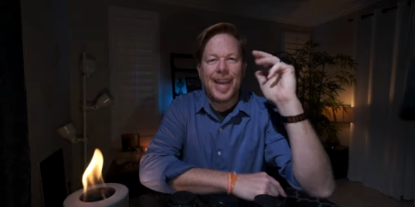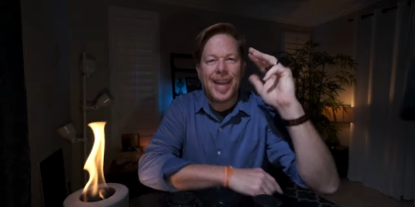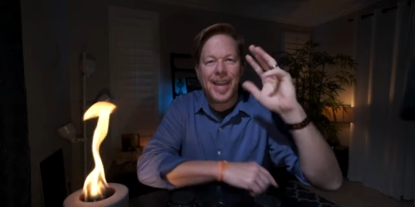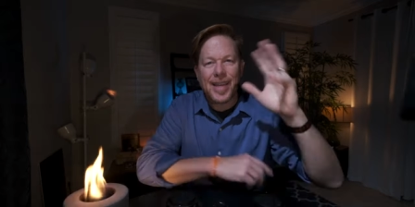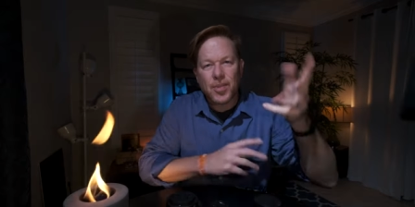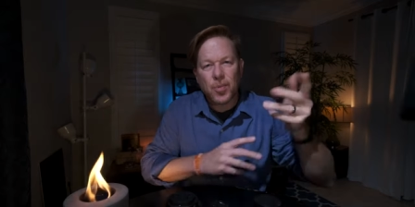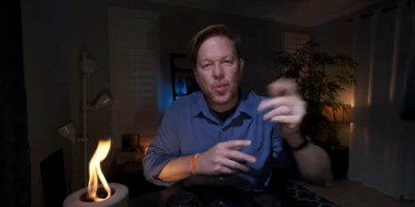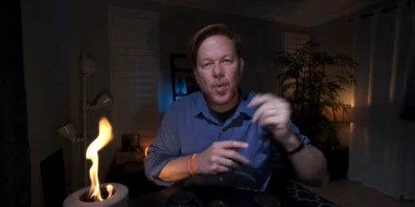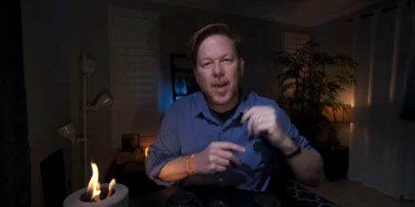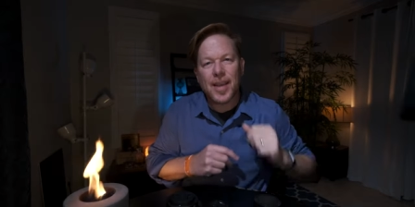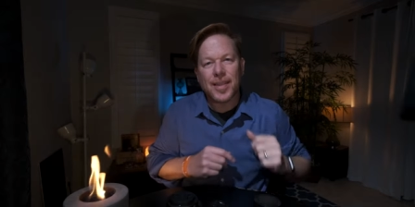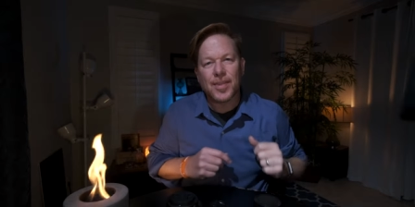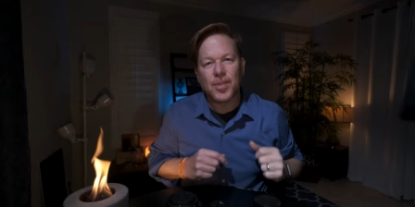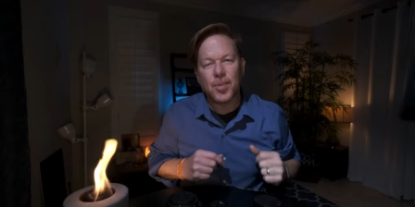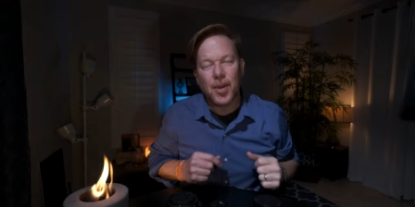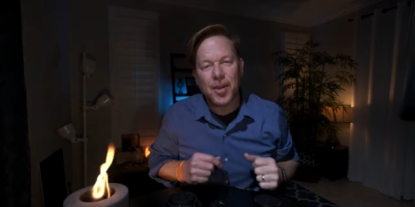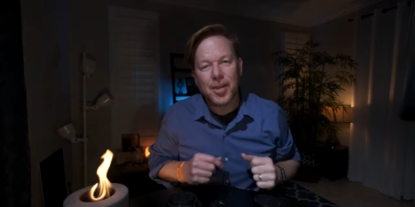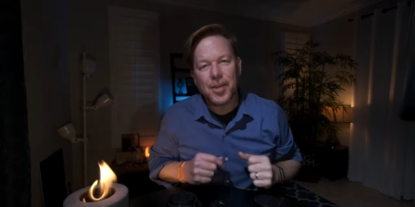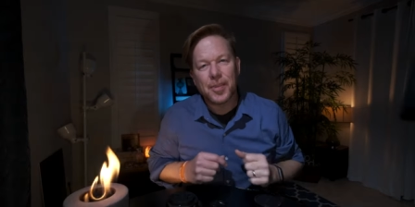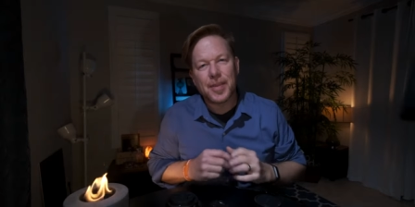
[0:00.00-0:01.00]
It's Wes.
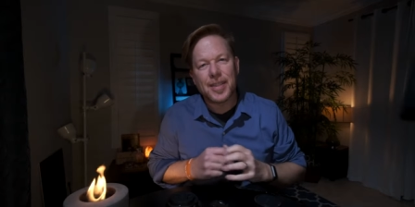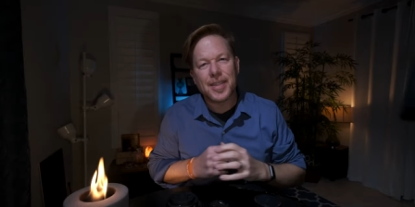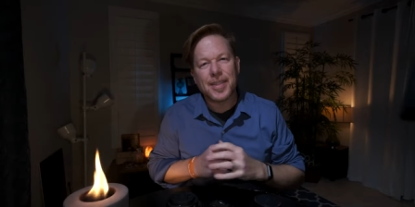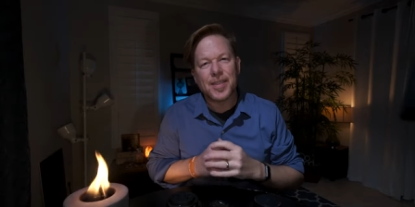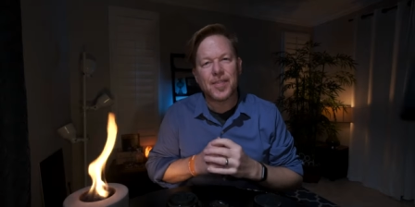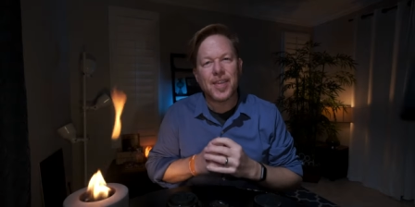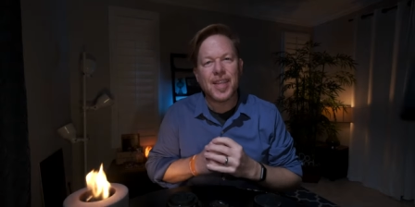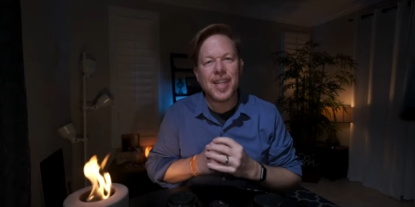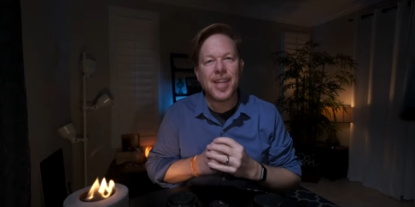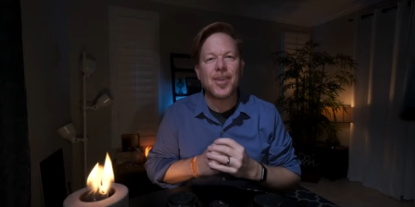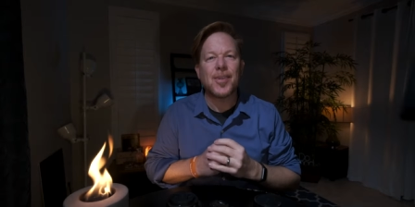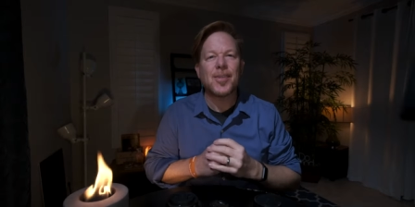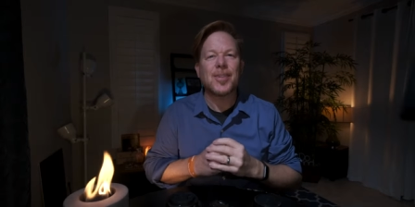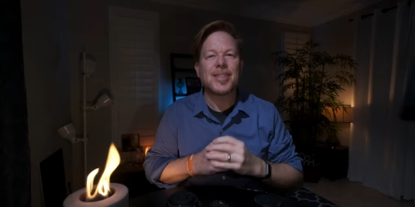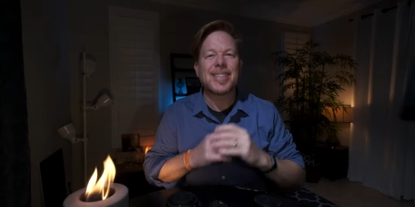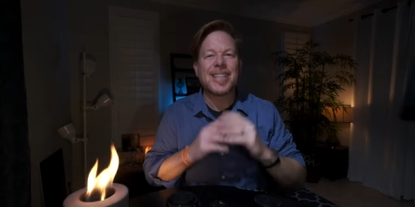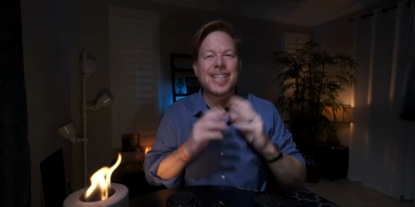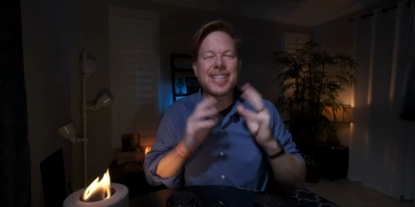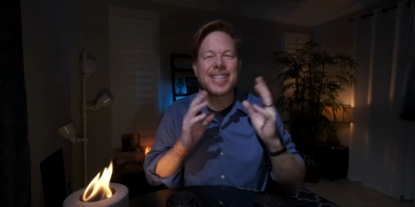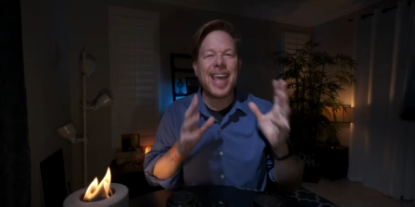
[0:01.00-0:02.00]
Welcome to this video.
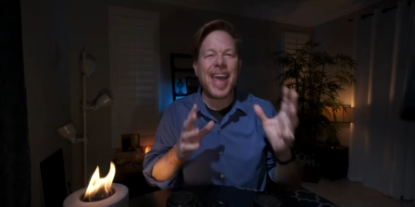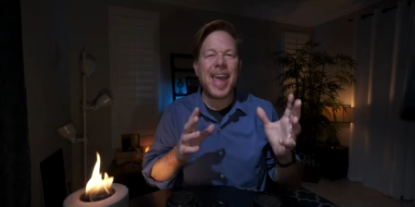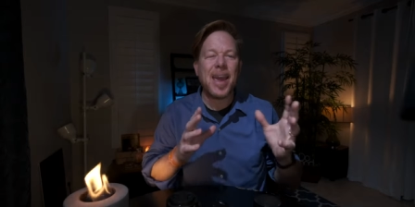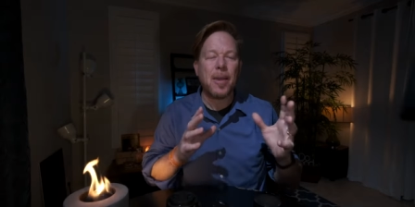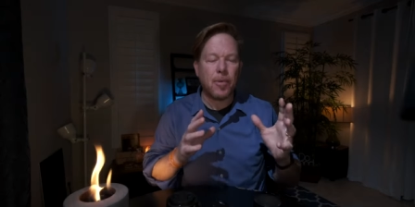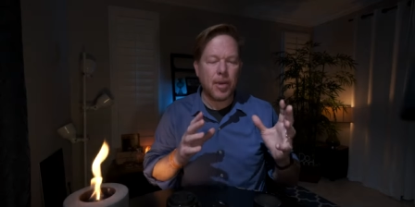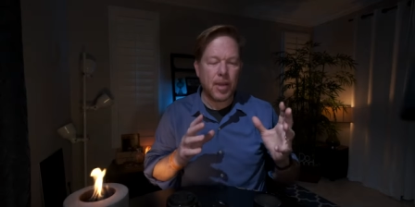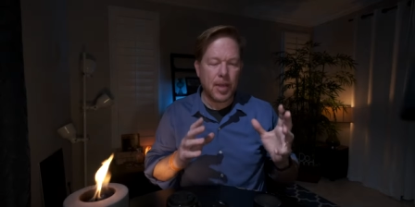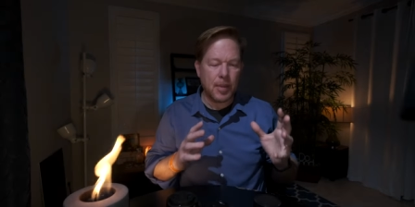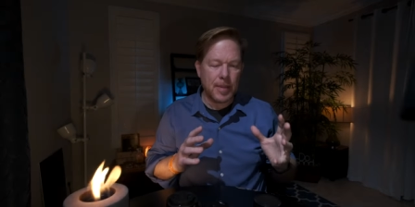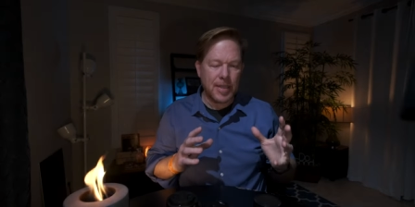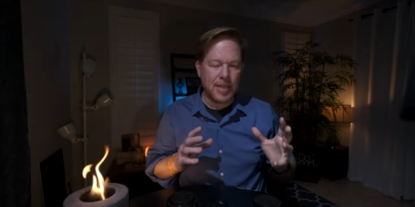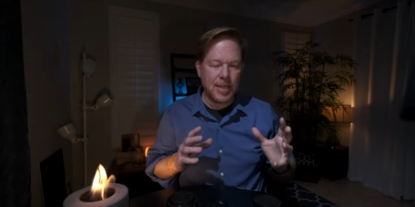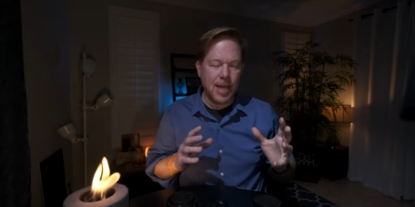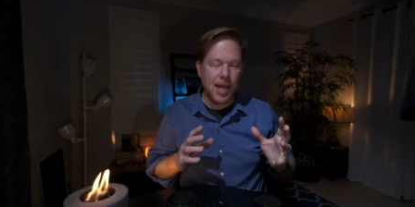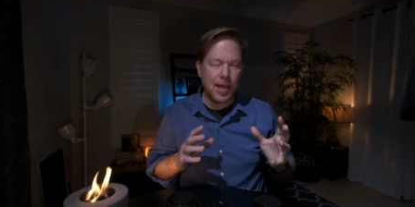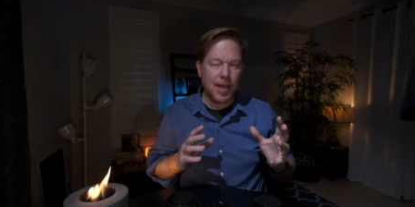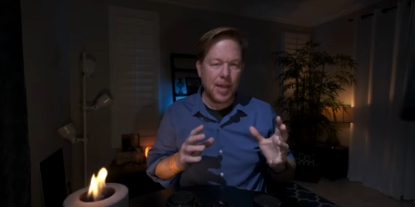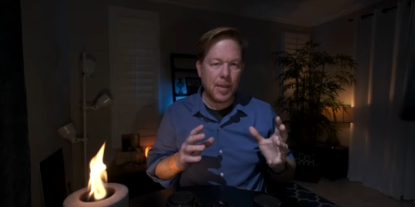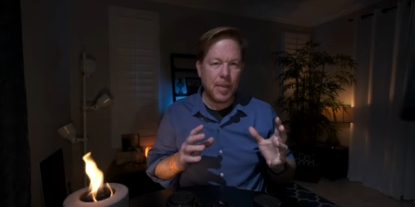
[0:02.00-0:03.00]
Today we're going to be
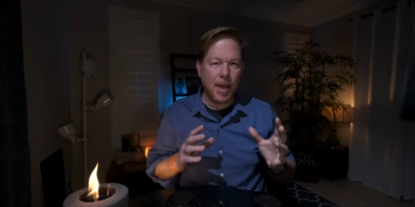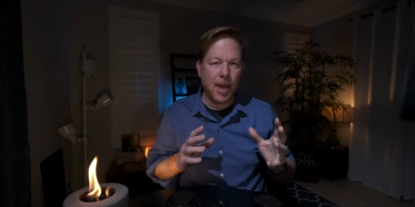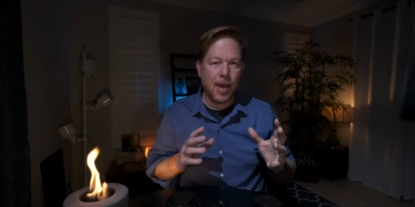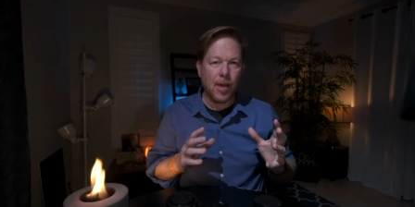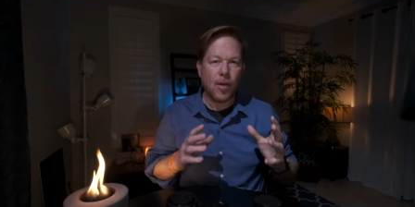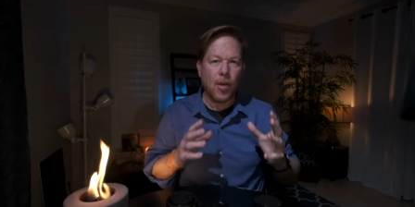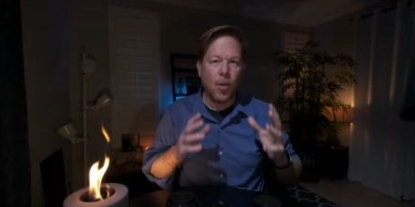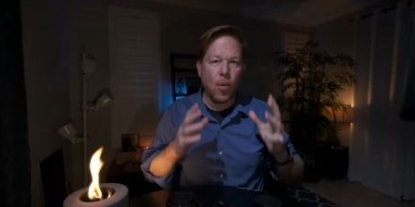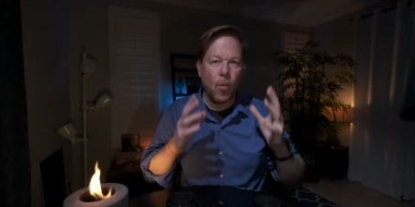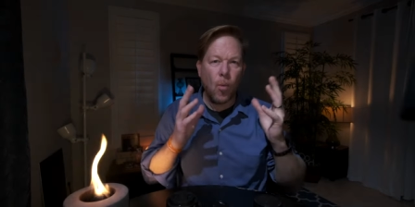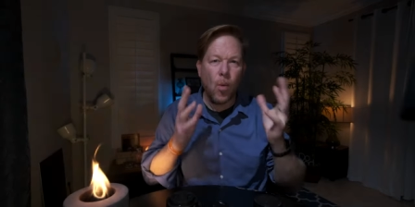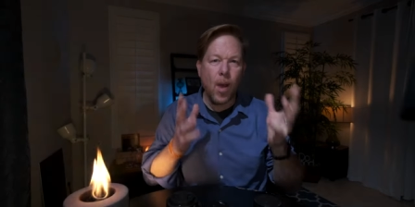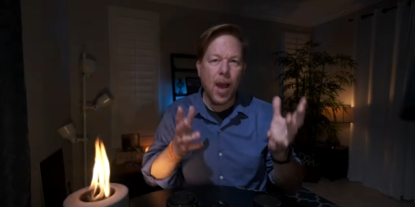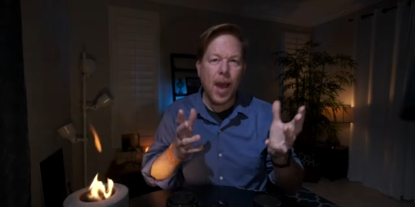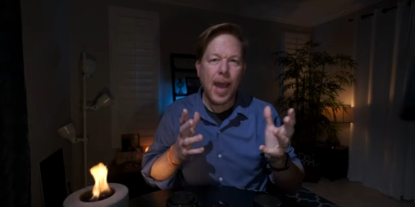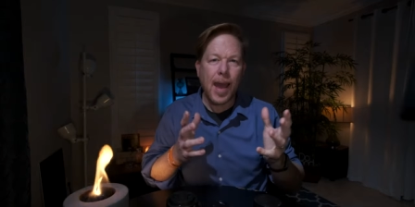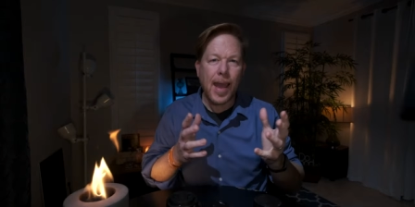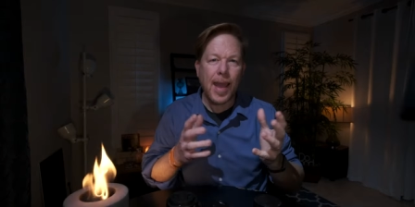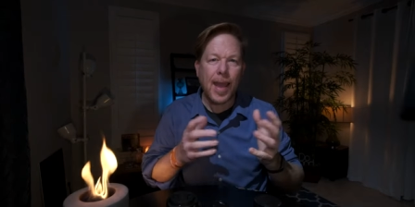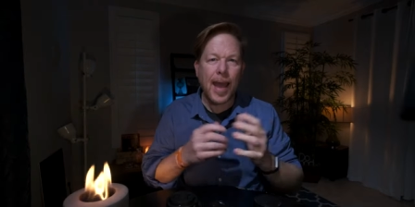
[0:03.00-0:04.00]
talking about
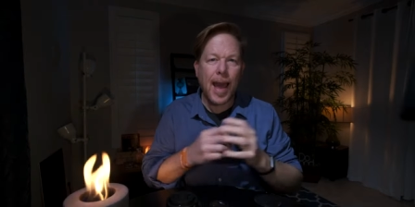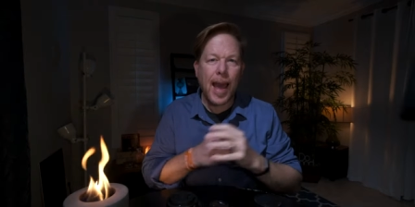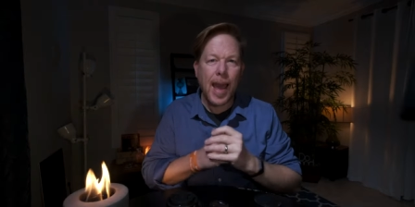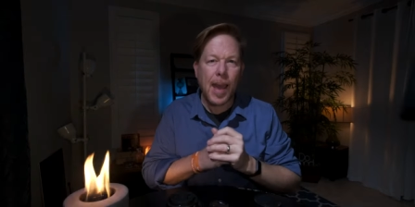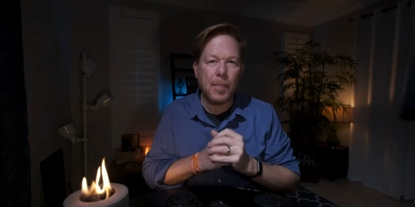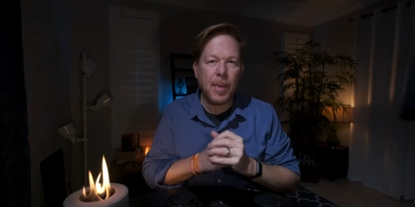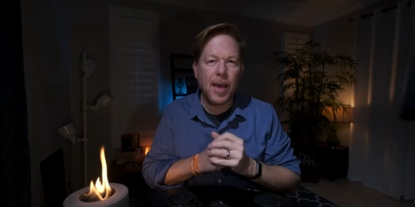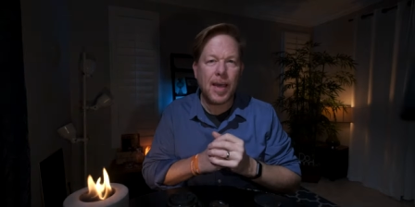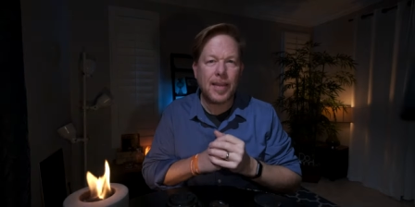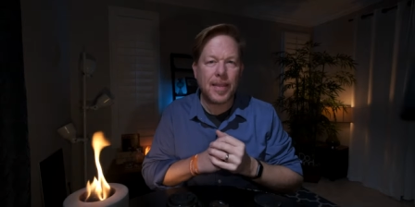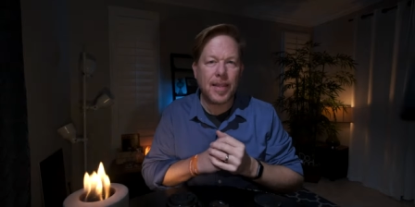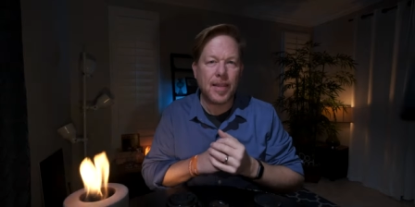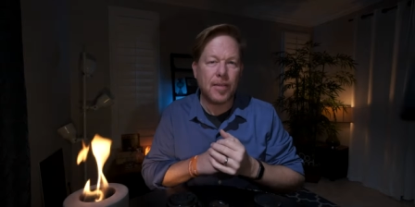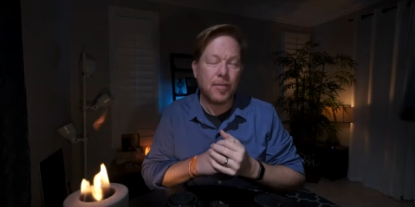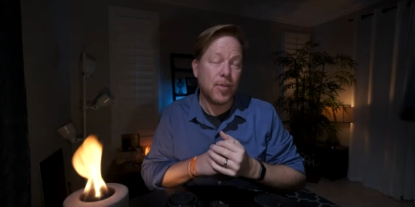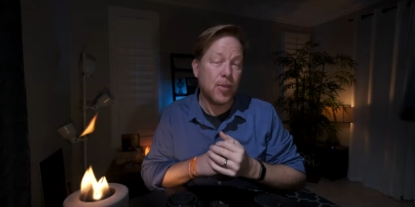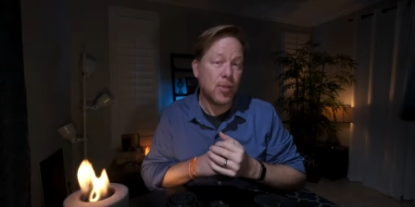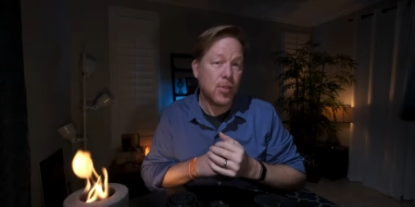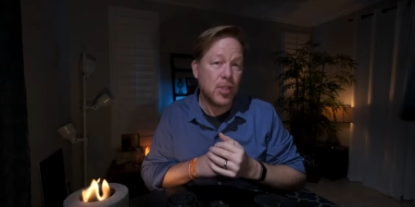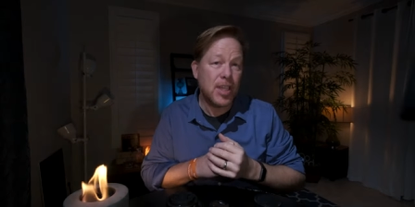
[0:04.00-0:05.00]
why I bought the
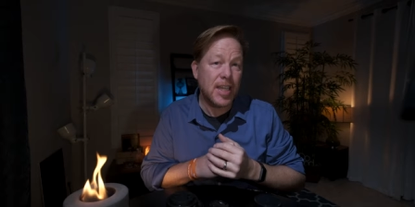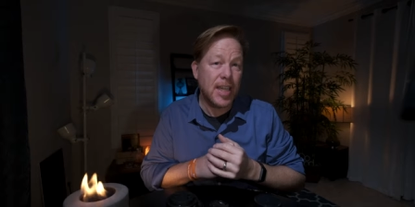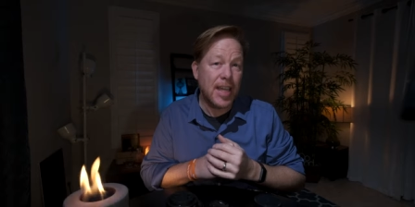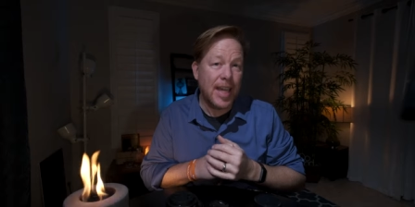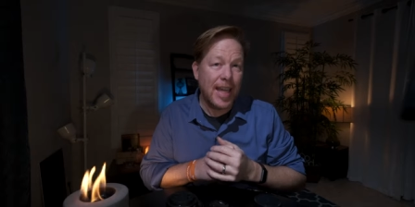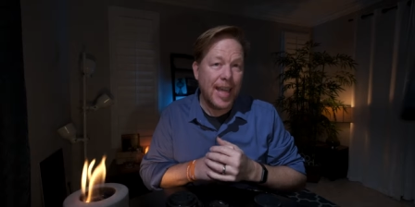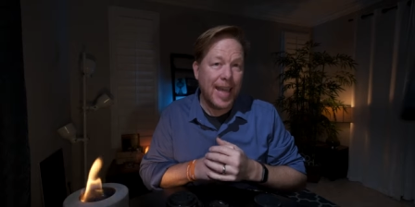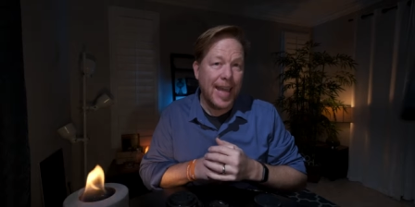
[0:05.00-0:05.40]
Fuji